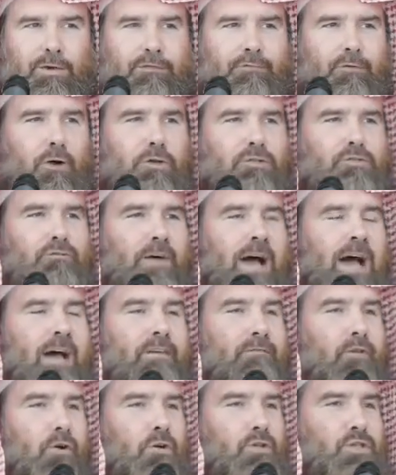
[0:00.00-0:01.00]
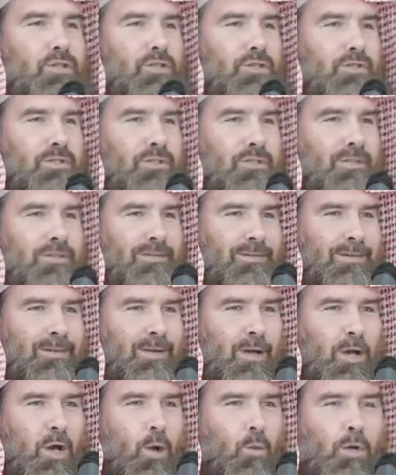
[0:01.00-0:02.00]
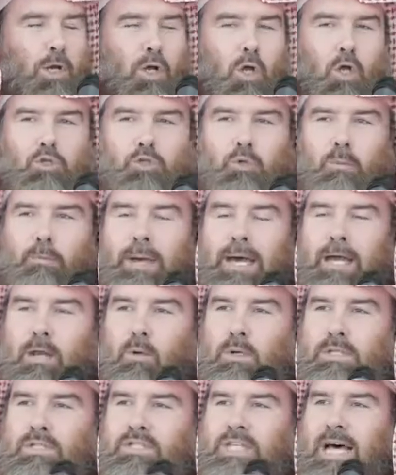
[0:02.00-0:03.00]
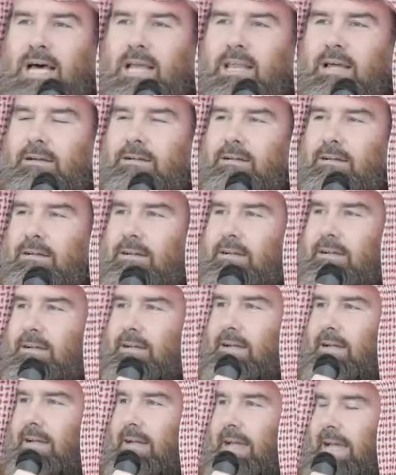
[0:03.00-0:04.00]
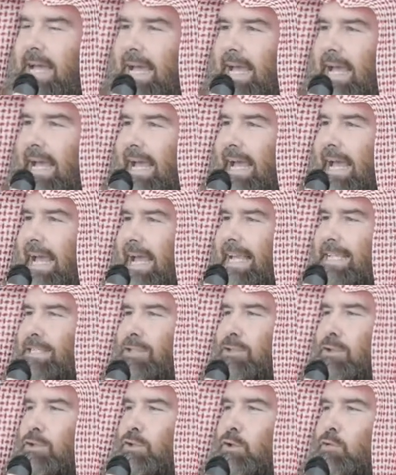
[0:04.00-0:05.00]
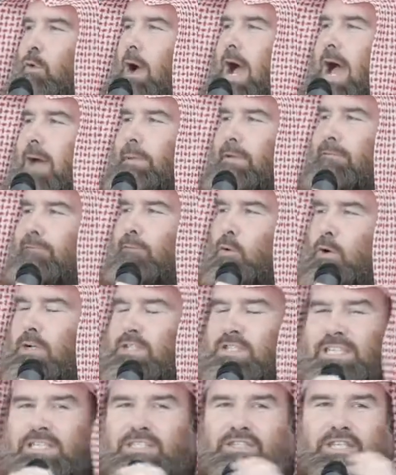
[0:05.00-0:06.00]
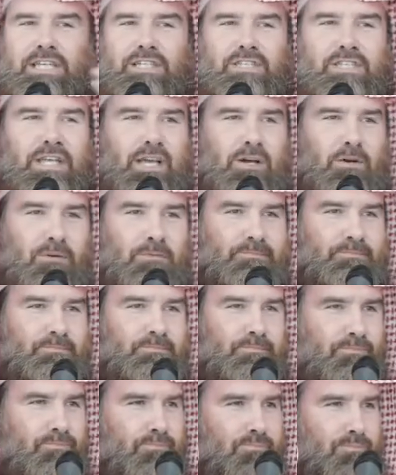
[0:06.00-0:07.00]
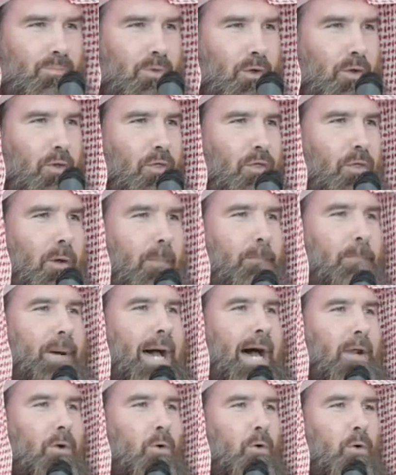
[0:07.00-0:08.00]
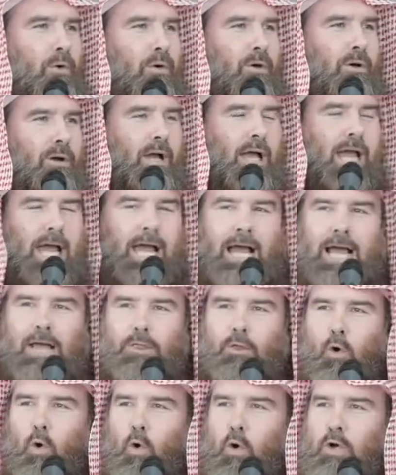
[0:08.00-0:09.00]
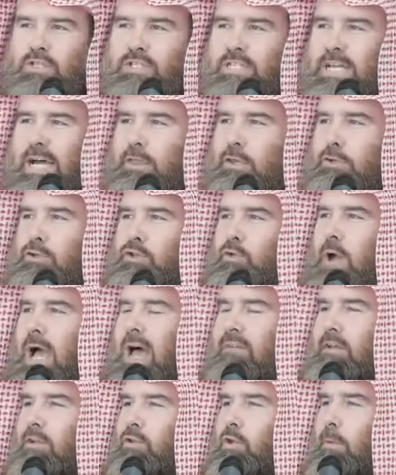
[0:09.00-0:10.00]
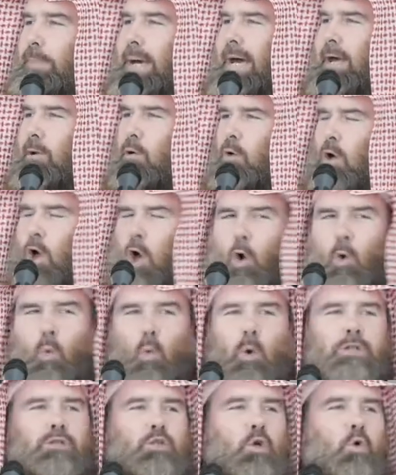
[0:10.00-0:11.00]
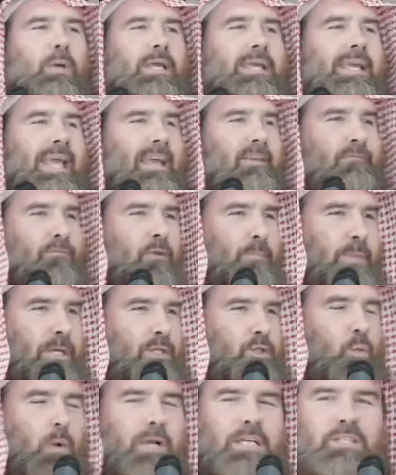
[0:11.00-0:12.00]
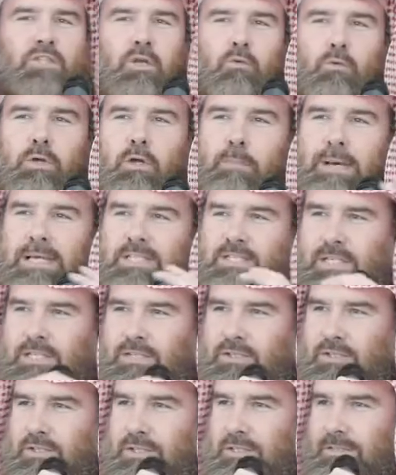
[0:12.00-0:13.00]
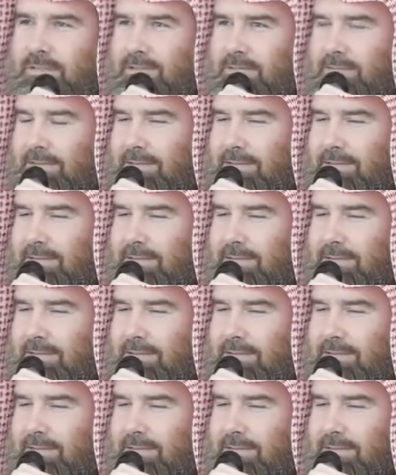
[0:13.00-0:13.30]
the first five verses, when Allah subhanahu wa ta'ala is describing for us in detail the battle and the horses, how they're striving to battle, what do we gain from this? What is the real message?